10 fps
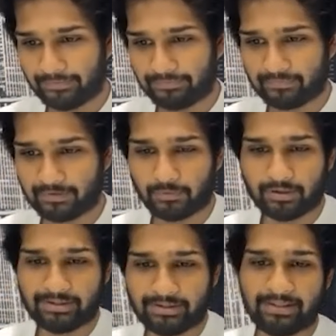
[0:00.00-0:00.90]
what's
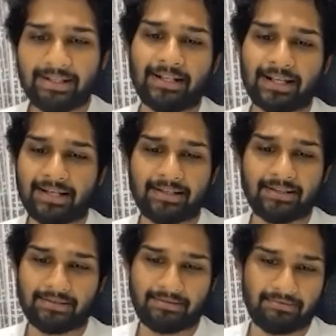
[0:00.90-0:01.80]
a day like
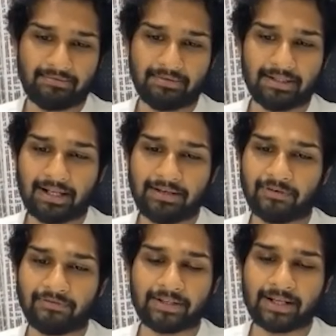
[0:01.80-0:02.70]
in the life of
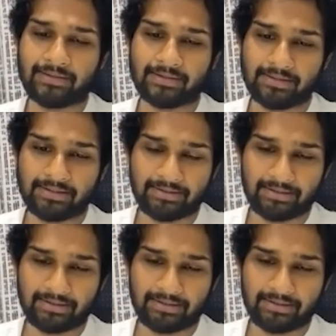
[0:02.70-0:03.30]
a consultant?